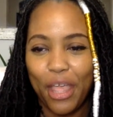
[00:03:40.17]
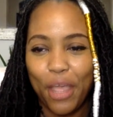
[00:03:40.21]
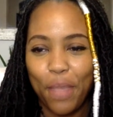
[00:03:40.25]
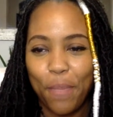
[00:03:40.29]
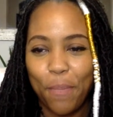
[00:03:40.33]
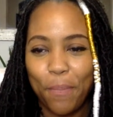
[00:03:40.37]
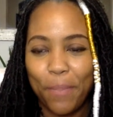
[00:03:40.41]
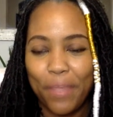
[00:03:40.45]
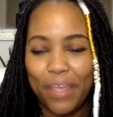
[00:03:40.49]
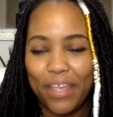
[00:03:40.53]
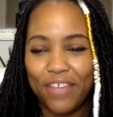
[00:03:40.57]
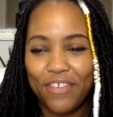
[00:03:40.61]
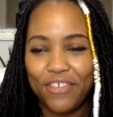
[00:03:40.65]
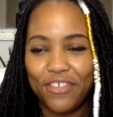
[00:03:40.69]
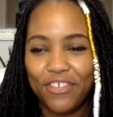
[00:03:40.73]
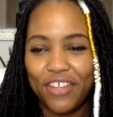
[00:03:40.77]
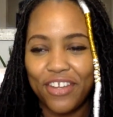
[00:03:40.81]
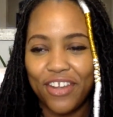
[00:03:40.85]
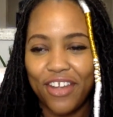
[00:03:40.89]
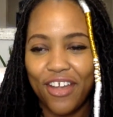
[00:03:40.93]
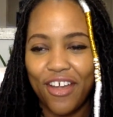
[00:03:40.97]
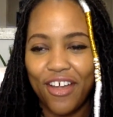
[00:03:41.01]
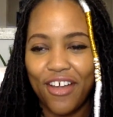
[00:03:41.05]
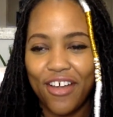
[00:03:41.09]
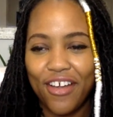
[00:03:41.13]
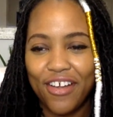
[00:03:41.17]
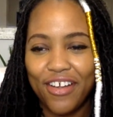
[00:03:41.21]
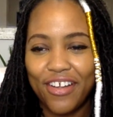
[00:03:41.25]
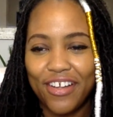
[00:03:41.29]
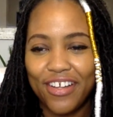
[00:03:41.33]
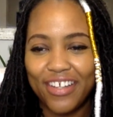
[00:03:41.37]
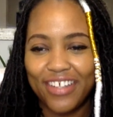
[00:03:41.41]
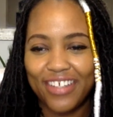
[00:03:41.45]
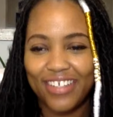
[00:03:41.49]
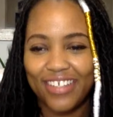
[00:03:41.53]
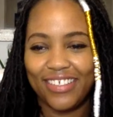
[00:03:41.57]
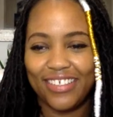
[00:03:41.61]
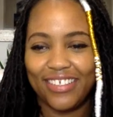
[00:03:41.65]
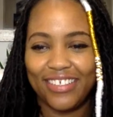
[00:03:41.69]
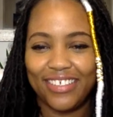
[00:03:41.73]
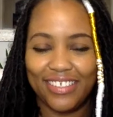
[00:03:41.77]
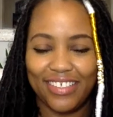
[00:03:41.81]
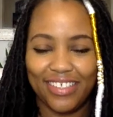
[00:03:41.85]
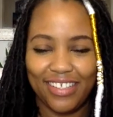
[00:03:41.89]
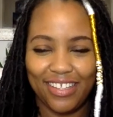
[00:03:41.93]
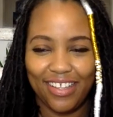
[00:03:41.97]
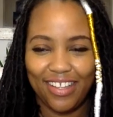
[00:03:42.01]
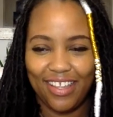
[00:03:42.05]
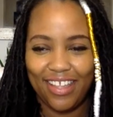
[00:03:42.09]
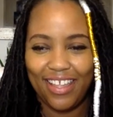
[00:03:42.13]
Peace, Jadong.
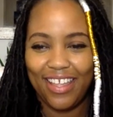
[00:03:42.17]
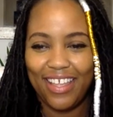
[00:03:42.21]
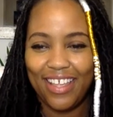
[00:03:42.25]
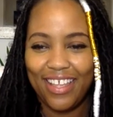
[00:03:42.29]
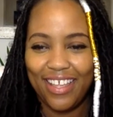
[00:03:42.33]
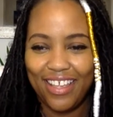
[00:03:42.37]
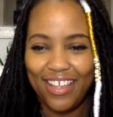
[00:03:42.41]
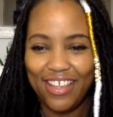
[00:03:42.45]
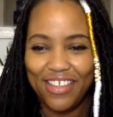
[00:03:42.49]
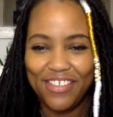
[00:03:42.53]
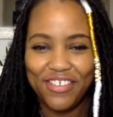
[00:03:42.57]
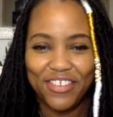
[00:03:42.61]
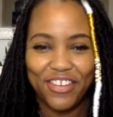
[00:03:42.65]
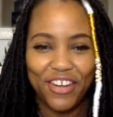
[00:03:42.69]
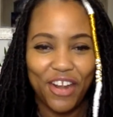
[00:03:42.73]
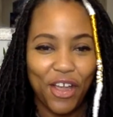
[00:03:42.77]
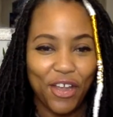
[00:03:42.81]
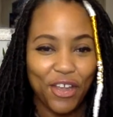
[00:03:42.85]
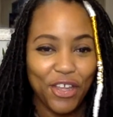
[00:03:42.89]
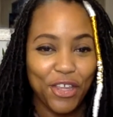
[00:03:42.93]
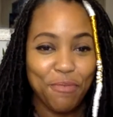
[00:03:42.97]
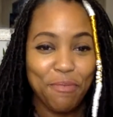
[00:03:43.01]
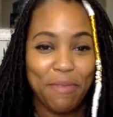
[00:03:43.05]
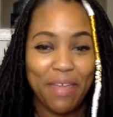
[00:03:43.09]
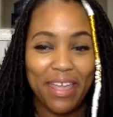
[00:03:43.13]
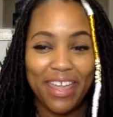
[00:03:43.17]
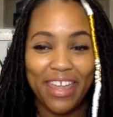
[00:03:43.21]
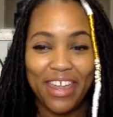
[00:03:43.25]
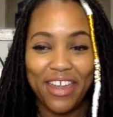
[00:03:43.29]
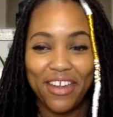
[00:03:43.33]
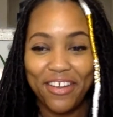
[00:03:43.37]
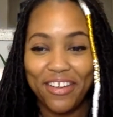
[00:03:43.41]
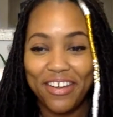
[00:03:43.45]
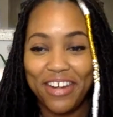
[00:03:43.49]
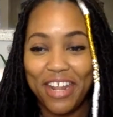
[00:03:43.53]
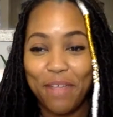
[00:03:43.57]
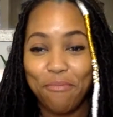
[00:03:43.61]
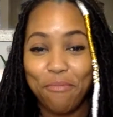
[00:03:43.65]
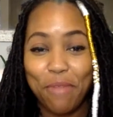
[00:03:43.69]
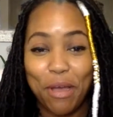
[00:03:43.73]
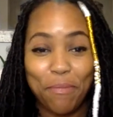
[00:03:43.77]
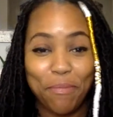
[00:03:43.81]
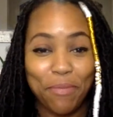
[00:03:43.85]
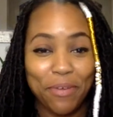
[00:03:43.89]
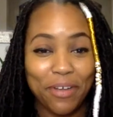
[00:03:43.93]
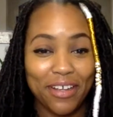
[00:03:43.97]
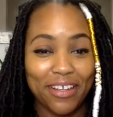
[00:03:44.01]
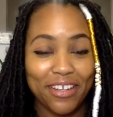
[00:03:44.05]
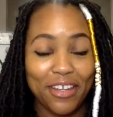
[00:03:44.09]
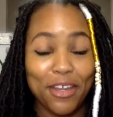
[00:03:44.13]
Jadong, you may hear your name
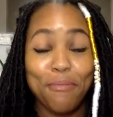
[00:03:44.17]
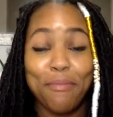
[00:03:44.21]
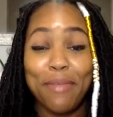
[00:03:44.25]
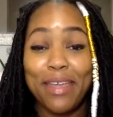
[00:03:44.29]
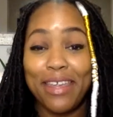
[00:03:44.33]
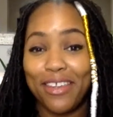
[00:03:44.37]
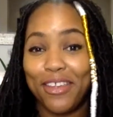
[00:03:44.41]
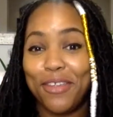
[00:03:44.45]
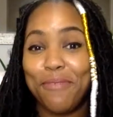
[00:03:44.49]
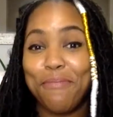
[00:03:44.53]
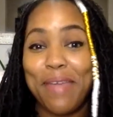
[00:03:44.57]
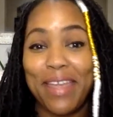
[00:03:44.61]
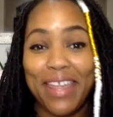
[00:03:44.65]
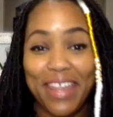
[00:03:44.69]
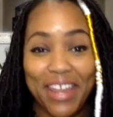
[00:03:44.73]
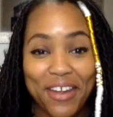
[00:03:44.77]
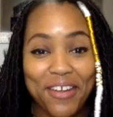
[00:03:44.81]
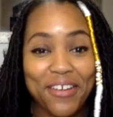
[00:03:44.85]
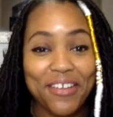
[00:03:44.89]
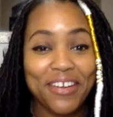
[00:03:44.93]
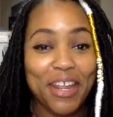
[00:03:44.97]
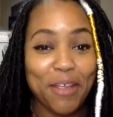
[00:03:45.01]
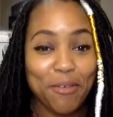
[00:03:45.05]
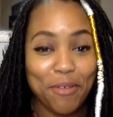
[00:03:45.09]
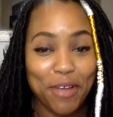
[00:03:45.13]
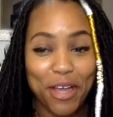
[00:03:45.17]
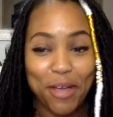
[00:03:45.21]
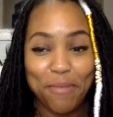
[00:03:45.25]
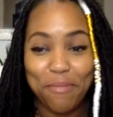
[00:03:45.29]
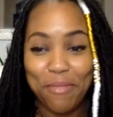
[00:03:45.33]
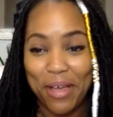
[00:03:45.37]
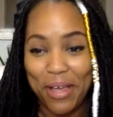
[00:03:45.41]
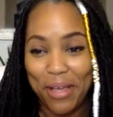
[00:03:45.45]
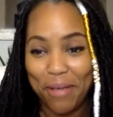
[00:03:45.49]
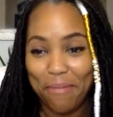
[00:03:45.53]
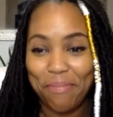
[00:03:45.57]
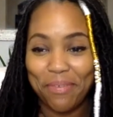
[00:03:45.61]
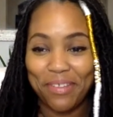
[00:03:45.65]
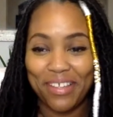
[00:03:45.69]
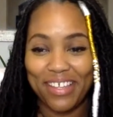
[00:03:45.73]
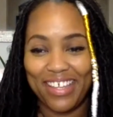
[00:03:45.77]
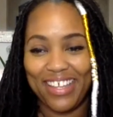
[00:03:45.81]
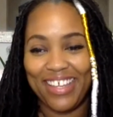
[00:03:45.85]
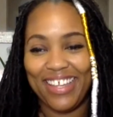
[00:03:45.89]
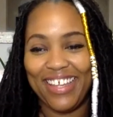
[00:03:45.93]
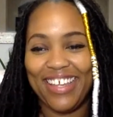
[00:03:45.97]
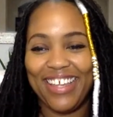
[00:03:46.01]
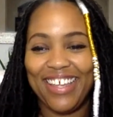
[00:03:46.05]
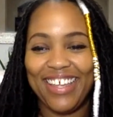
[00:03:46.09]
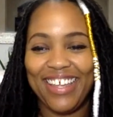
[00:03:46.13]
up. You may hear your name come up
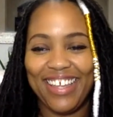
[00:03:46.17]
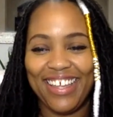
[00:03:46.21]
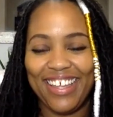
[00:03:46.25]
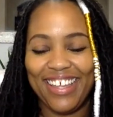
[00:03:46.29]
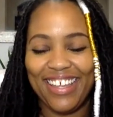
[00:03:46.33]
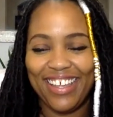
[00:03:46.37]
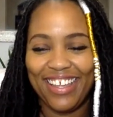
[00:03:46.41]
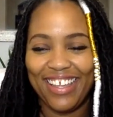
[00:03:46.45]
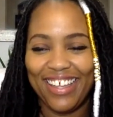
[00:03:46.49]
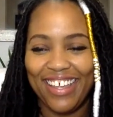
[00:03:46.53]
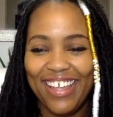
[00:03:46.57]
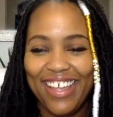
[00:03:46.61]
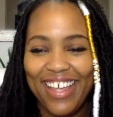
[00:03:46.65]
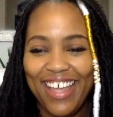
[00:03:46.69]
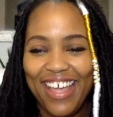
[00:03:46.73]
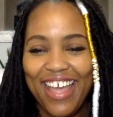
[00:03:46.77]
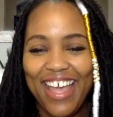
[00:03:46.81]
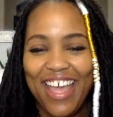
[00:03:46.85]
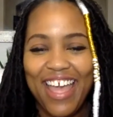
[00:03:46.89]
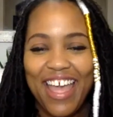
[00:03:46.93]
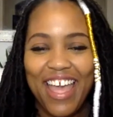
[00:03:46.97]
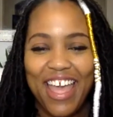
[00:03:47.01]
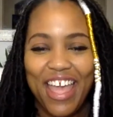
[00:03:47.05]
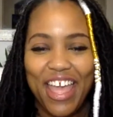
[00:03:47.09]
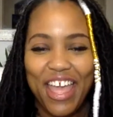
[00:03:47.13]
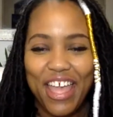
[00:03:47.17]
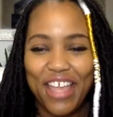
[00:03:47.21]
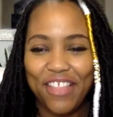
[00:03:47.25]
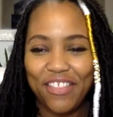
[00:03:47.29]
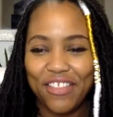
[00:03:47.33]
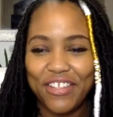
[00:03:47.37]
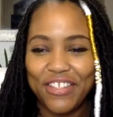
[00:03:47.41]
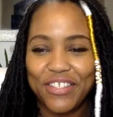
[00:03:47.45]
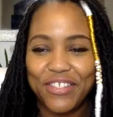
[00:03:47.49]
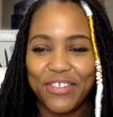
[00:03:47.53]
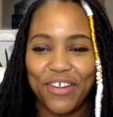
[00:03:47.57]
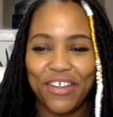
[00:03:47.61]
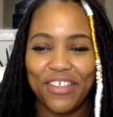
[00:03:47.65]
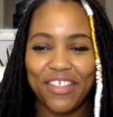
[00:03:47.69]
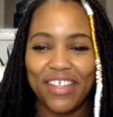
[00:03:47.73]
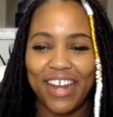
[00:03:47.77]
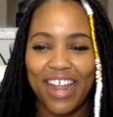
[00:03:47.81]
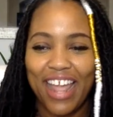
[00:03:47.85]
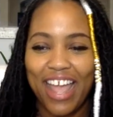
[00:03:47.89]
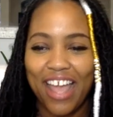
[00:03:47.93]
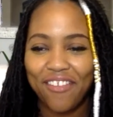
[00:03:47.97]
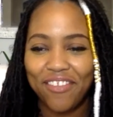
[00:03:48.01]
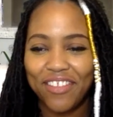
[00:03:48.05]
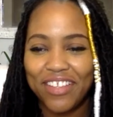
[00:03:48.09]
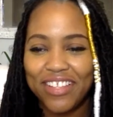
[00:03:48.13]
in the story that I
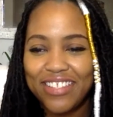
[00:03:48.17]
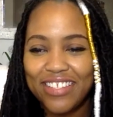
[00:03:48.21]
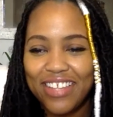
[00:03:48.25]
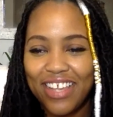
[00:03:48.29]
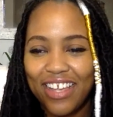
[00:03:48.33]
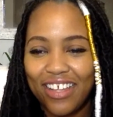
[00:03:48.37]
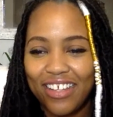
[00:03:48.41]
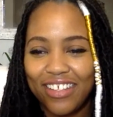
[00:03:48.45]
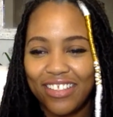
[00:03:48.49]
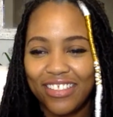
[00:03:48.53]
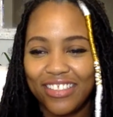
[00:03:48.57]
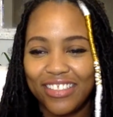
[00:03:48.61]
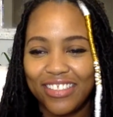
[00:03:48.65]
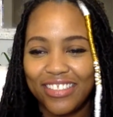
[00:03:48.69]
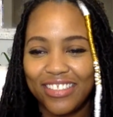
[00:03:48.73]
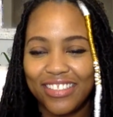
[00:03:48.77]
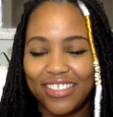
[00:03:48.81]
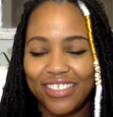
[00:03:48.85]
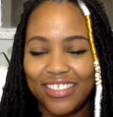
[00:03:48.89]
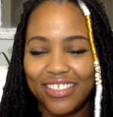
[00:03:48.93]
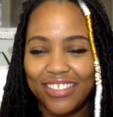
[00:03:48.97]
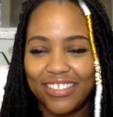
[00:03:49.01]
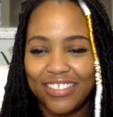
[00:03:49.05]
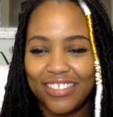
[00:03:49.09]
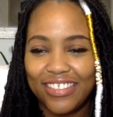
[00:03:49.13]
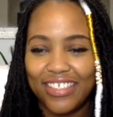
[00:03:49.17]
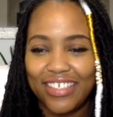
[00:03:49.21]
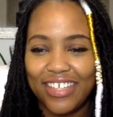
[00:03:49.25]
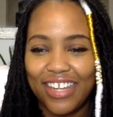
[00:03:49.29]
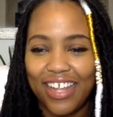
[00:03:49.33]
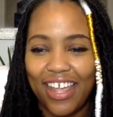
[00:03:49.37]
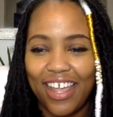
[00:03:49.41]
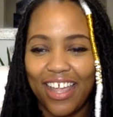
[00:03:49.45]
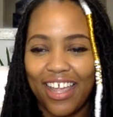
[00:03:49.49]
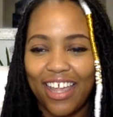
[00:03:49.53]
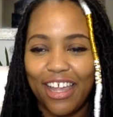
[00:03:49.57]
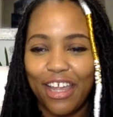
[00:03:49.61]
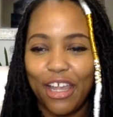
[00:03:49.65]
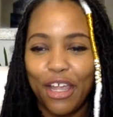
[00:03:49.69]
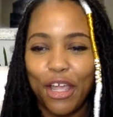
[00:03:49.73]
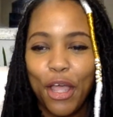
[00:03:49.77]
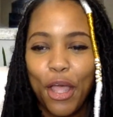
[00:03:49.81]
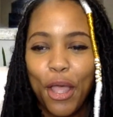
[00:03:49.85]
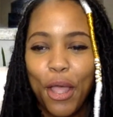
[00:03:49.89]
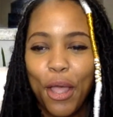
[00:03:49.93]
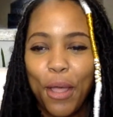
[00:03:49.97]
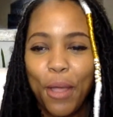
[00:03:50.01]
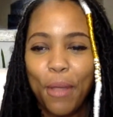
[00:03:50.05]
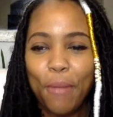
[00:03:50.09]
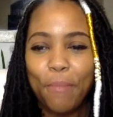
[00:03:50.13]
have to tell today.
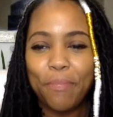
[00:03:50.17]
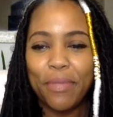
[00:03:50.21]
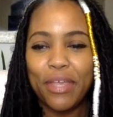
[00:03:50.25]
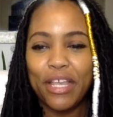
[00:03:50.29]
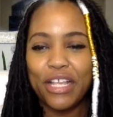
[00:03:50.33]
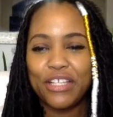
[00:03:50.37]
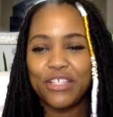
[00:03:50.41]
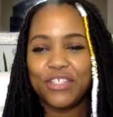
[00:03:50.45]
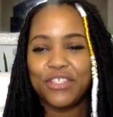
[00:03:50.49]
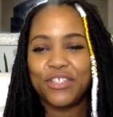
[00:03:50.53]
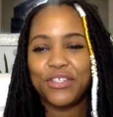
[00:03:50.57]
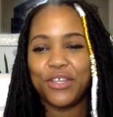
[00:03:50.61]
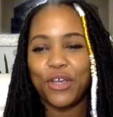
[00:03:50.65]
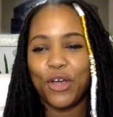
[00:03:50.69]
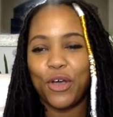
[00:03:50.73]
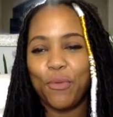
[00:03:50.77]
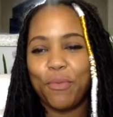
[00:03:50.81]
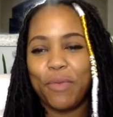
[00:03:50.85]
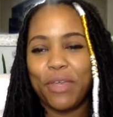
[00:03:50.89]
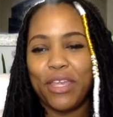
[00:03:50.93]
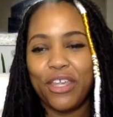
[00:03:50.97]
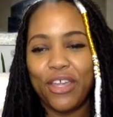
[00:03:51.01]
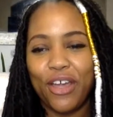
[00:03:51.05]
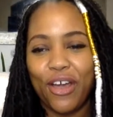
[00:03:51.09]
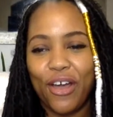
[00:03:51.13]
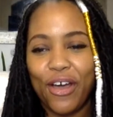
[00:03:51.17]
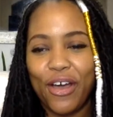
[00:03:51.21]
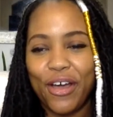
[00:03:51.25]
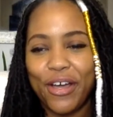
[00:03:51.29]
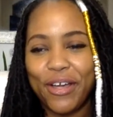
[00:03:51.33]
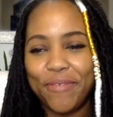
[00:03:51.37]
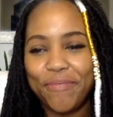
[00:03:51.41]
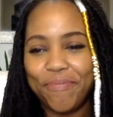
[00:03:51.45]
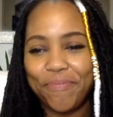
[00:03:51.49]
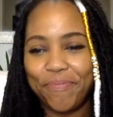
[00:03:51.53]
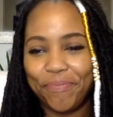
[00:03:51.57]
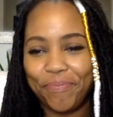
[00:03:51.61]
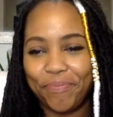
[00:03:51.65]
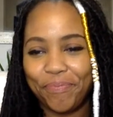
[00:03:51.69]
Peace, Toby, y'all.